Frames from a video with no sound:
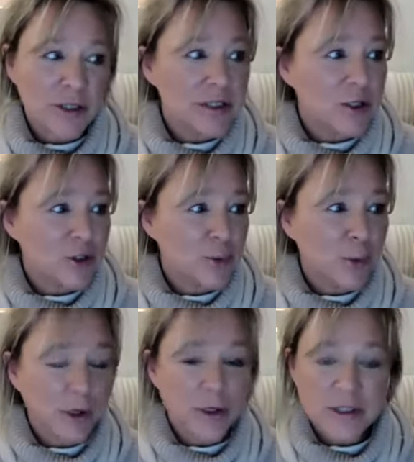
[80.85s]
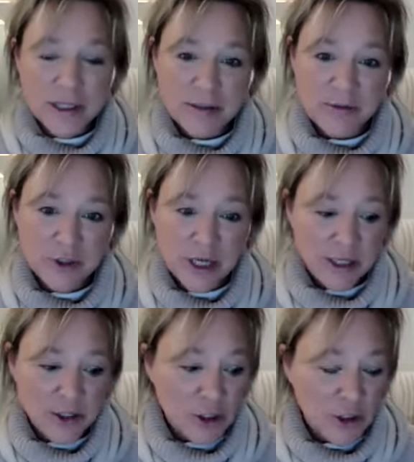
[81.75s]
such a process of
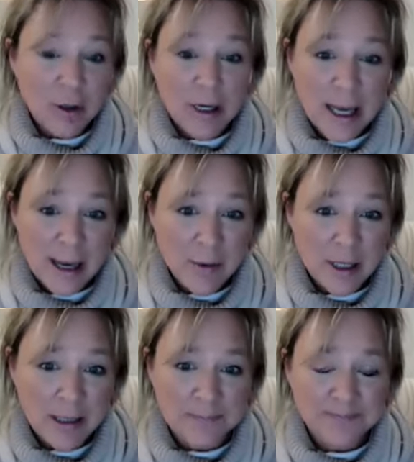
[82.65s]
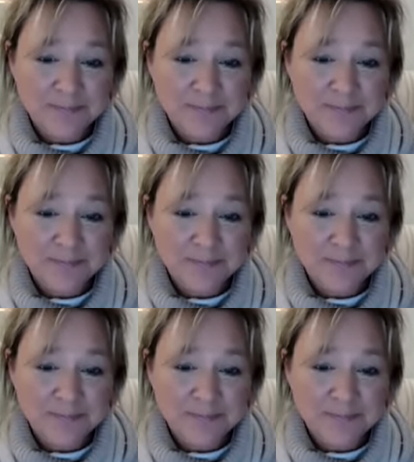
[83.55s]
change, and you're allowing,